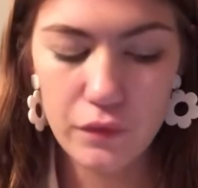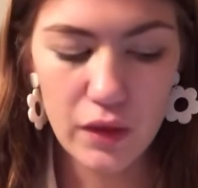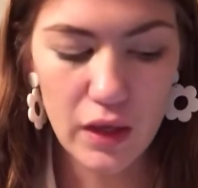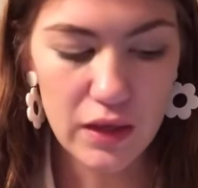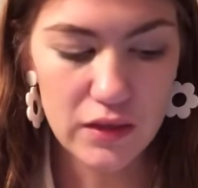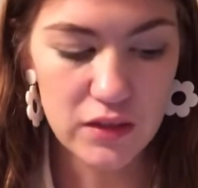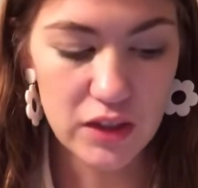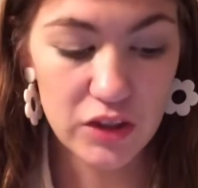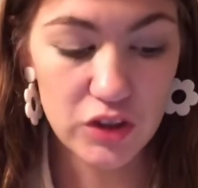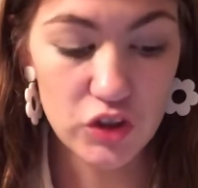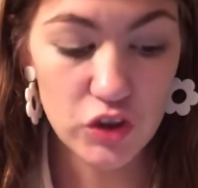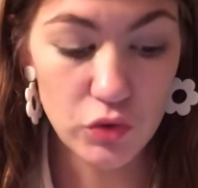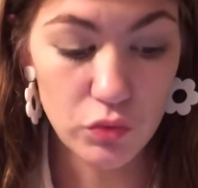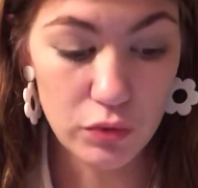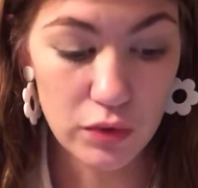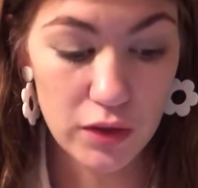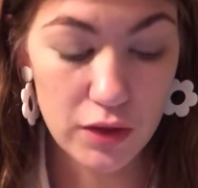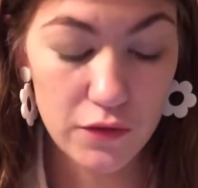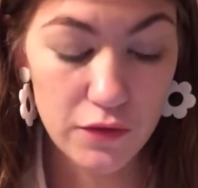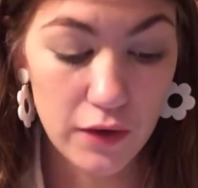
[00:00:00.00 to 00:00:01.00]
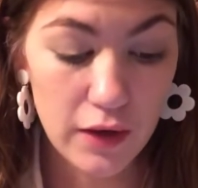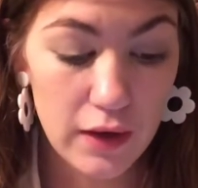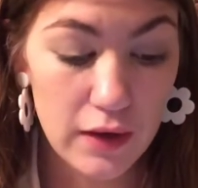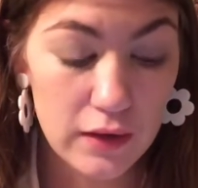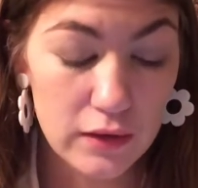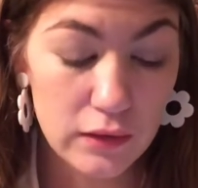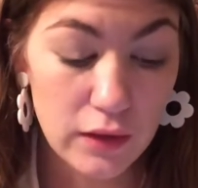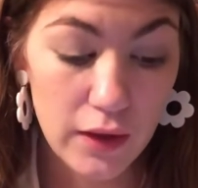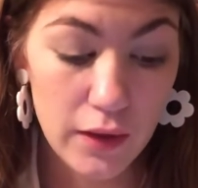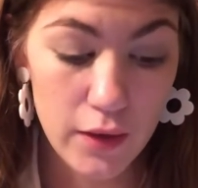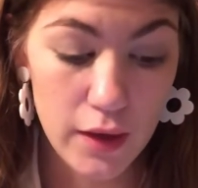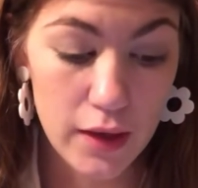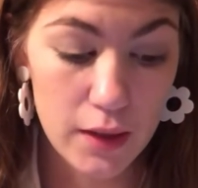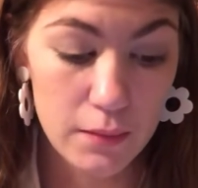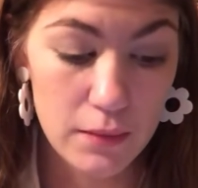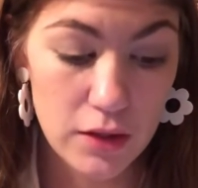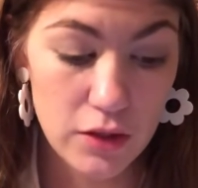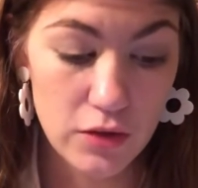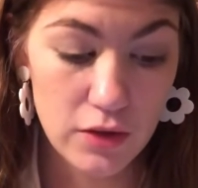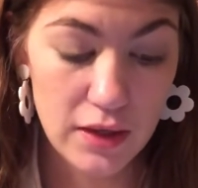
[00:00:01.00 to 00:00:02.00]
It's actually really fun. I
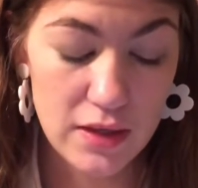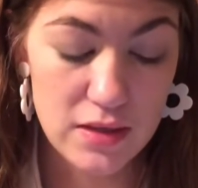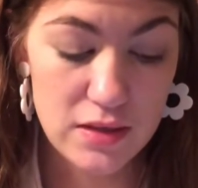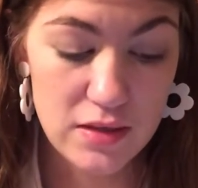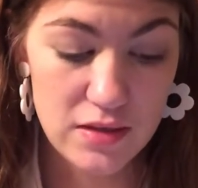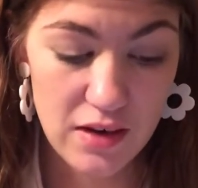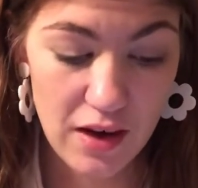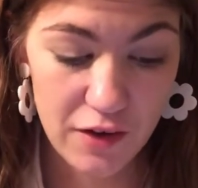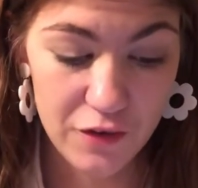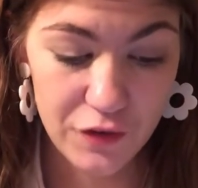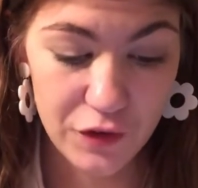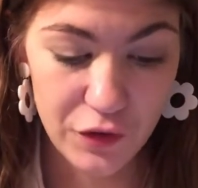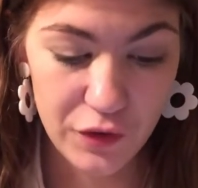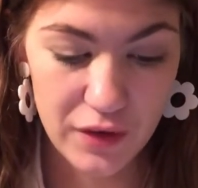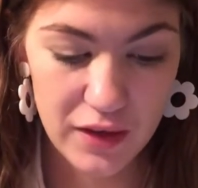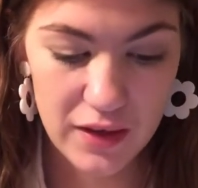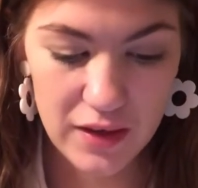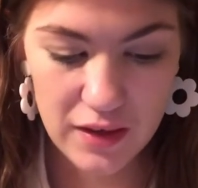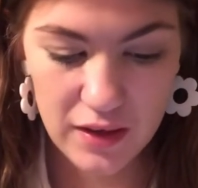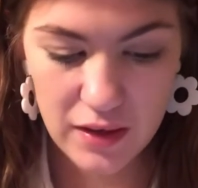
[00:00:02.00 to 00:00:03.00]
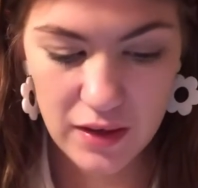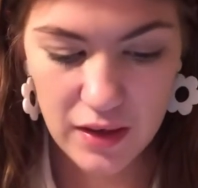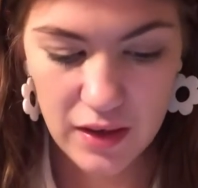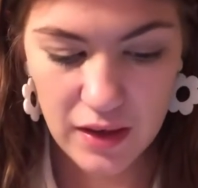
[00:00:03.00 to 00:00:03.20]
recommend you guys download it.